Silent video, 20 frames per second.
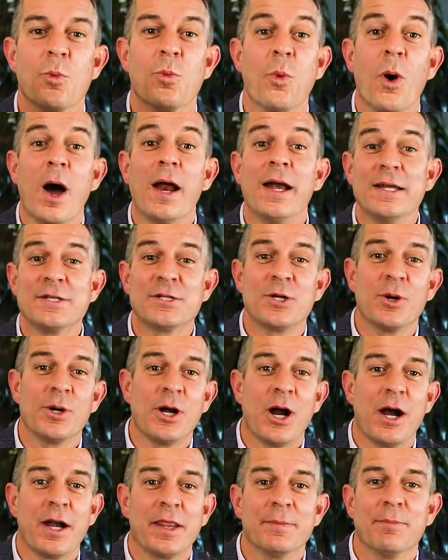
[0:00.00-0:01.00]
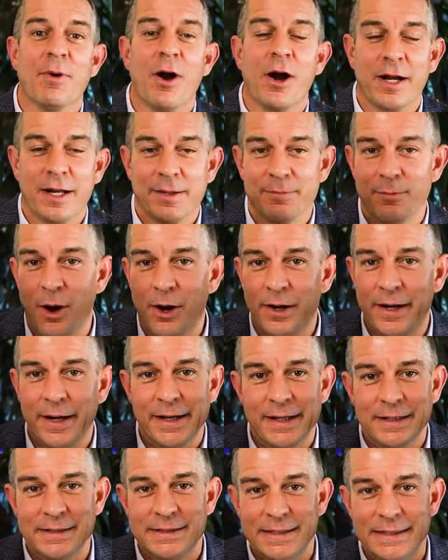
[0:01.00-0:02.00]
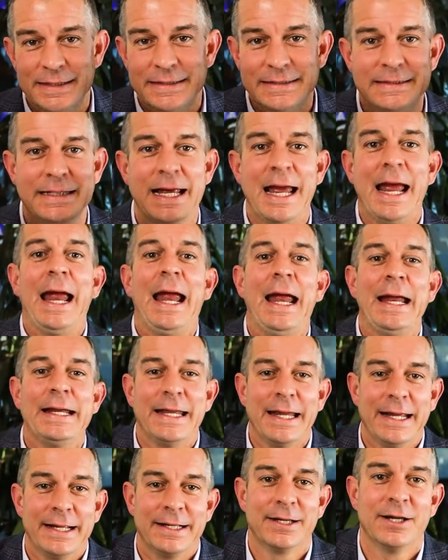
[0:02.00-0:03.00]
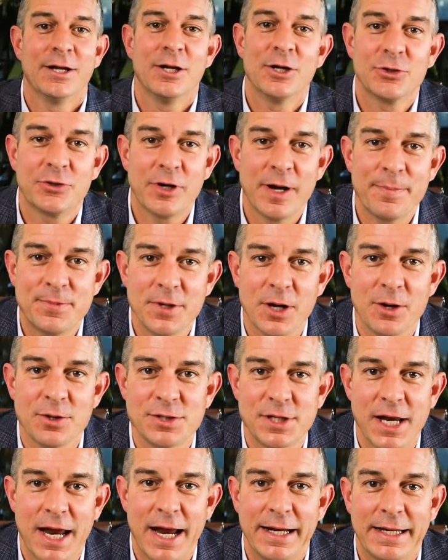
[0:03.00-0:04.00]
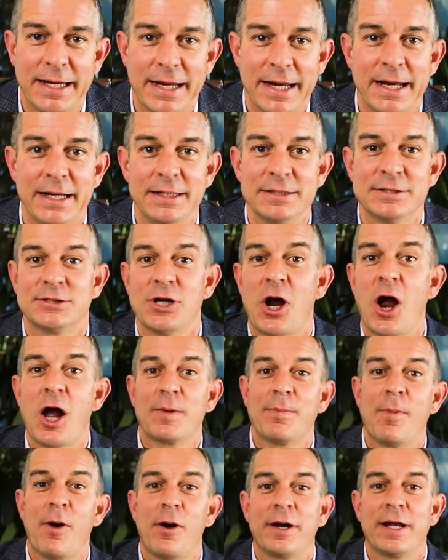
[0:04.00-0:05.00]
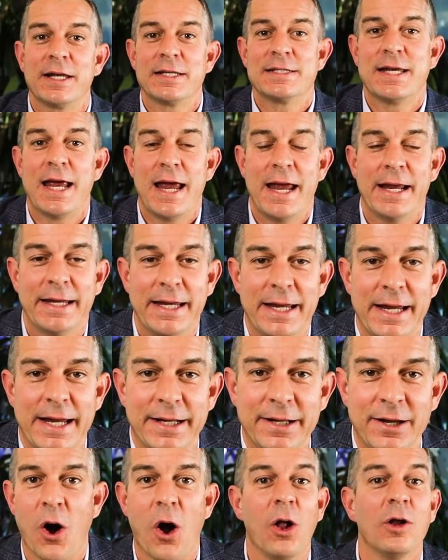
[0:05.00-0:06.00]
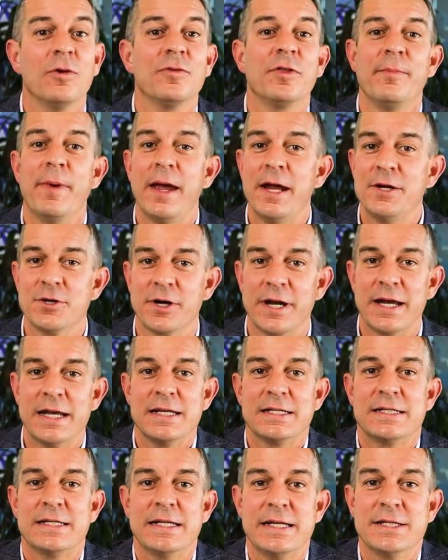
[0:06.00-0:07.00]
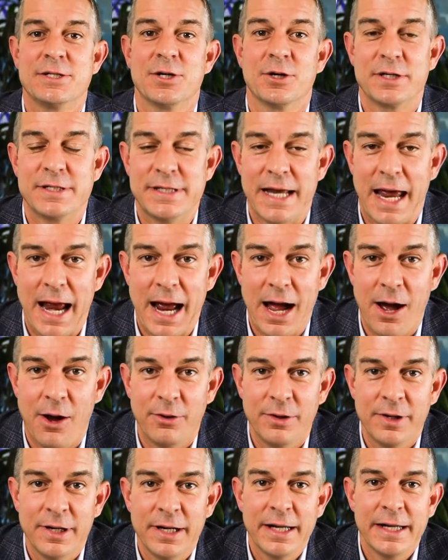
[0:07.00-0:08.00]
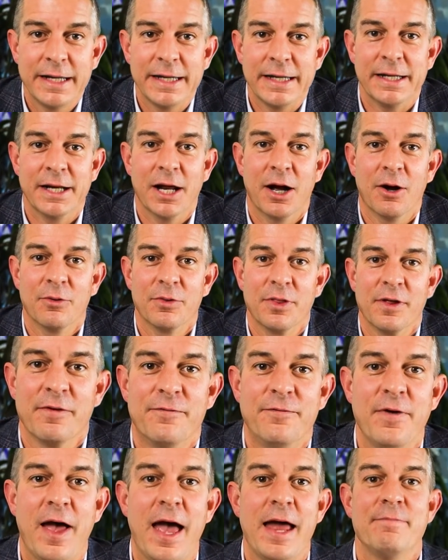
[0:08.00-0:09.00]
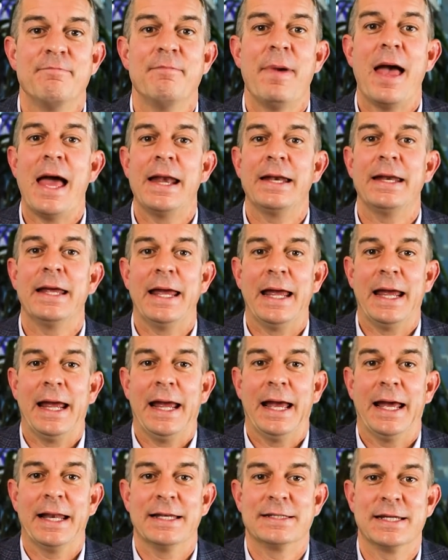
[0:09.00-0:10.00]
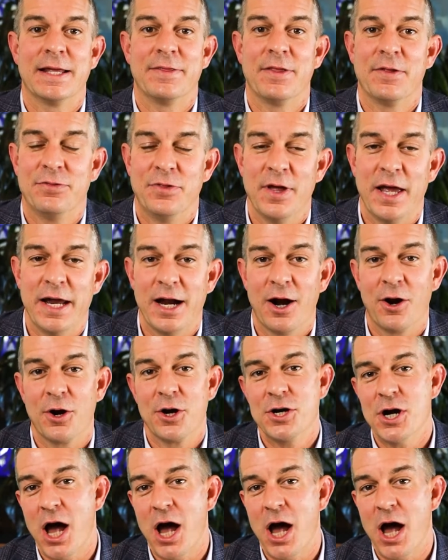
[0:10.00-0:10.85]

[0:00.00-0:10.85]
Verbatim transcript: what is going on in the market? Market is tanking. Crypto's tanking, stock market's tanking, all of the major indices are down. You know, the Fed met and said that they are